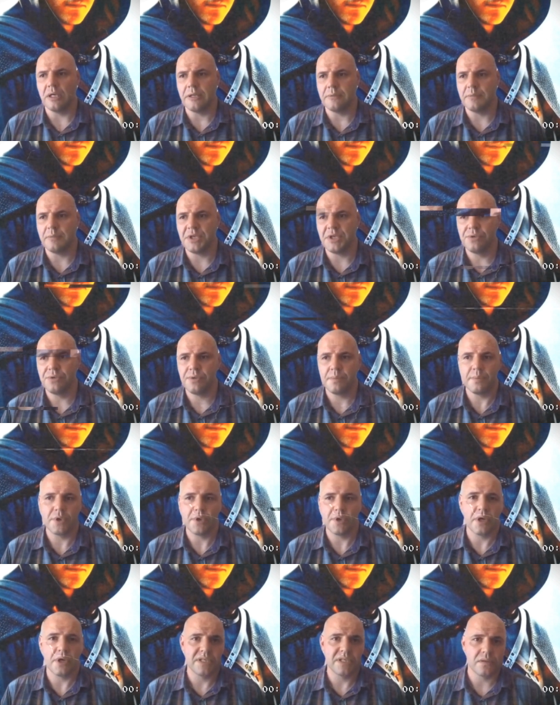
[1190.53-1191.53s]
um, in
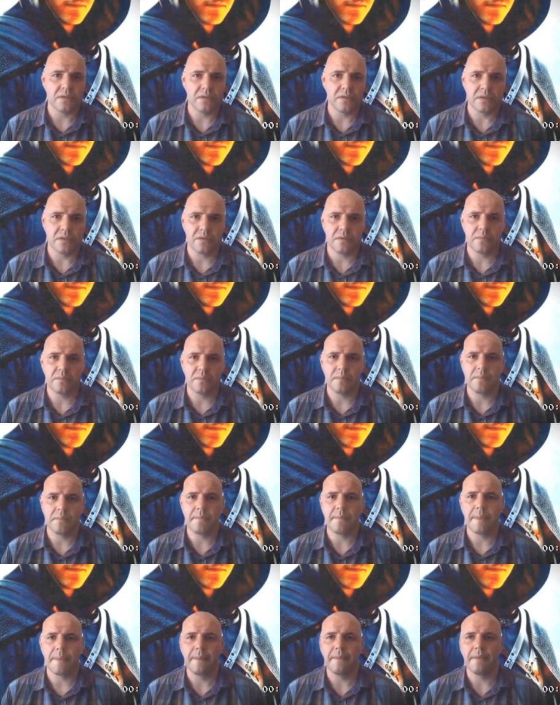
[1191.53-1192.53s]
reprisal,
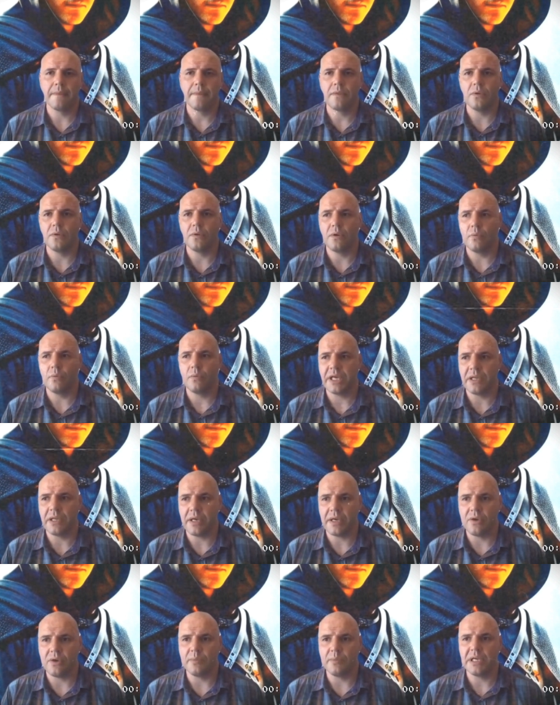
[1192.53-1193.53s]
to the way
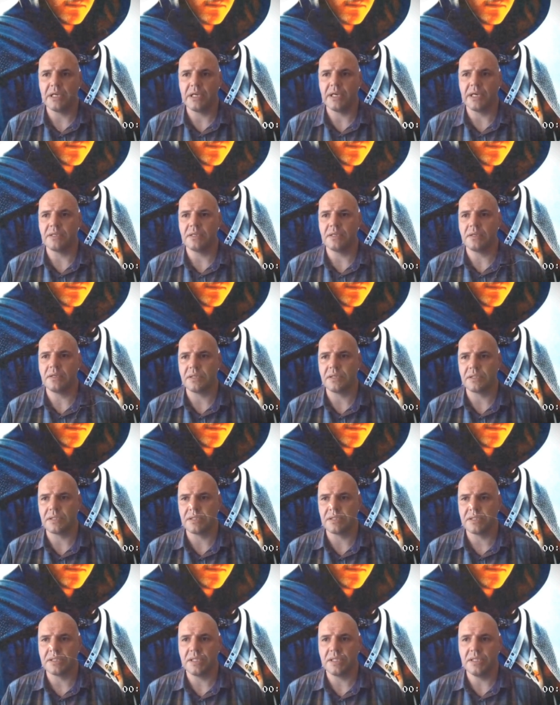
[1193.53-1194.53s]
they humiliated
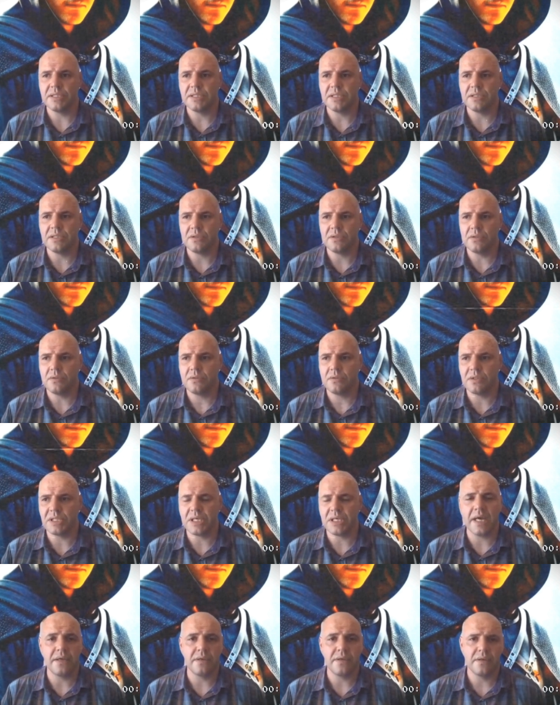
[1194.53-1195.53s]
us. It's easy to
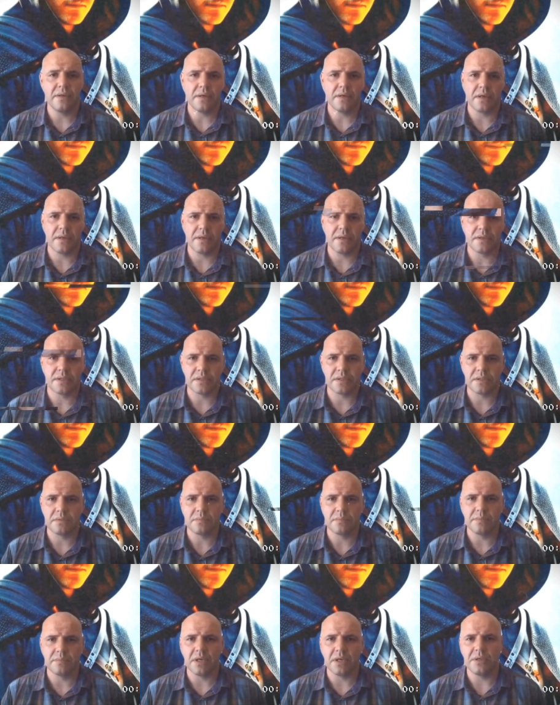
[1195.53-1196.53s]
slander
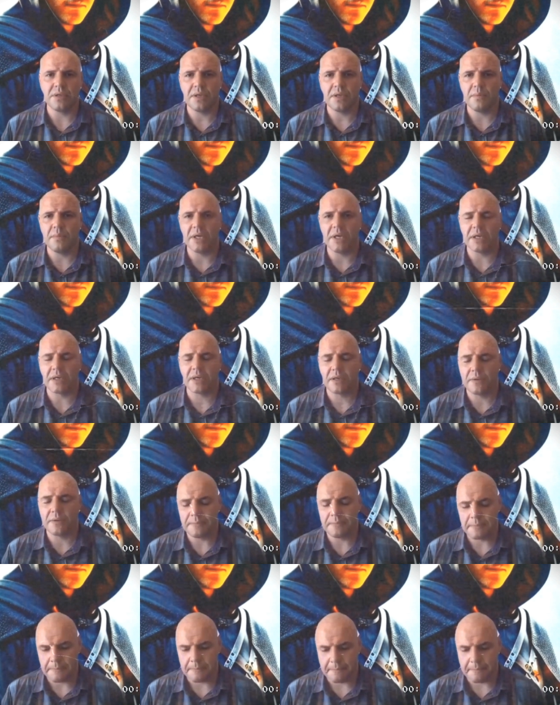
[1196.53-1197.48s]
others behind their back.